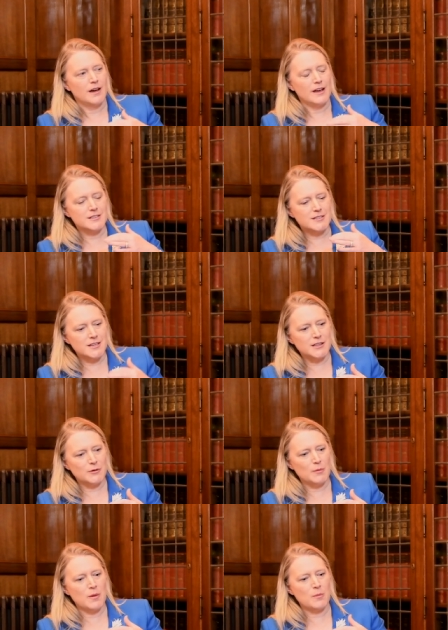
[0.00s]
I distinctly
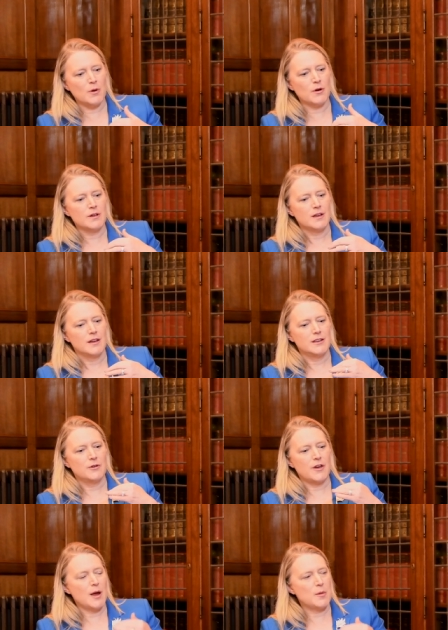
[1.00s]
remember, you
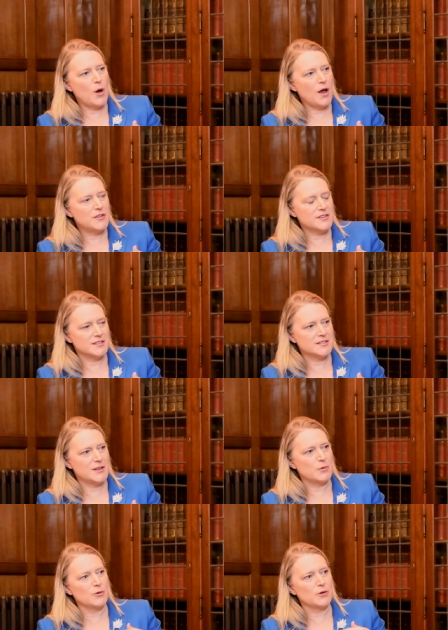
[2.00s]
know, the hypothesis
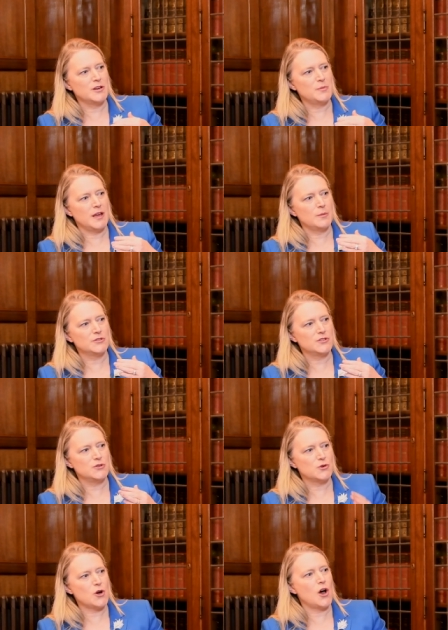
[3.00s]
that we were going to be able to
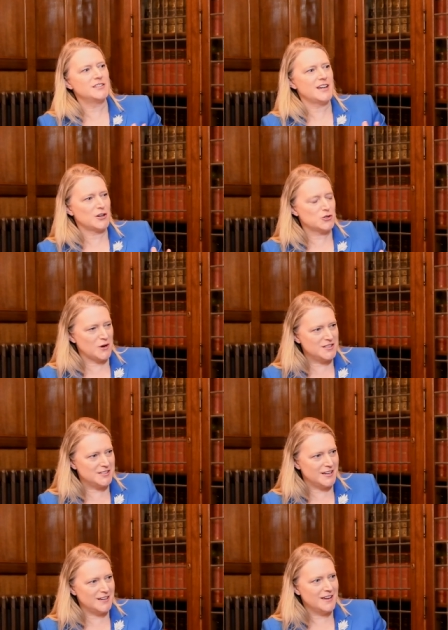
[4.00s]
do contact
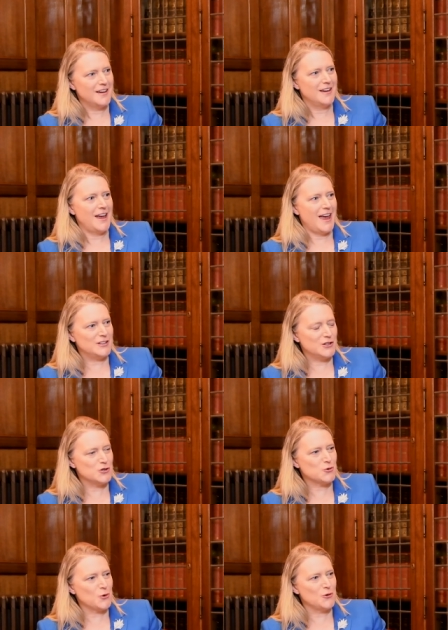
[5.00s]
tracing and
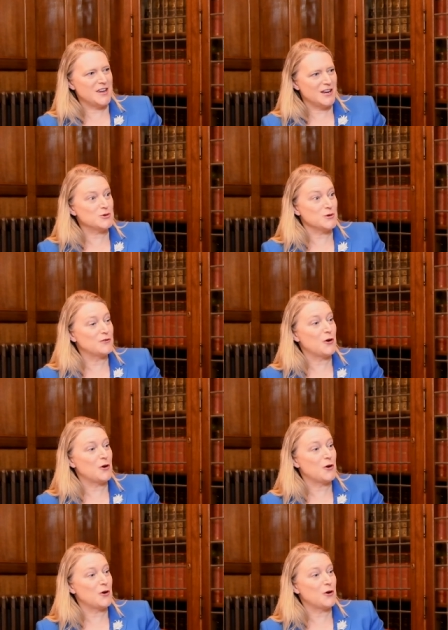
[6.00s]
control the entry of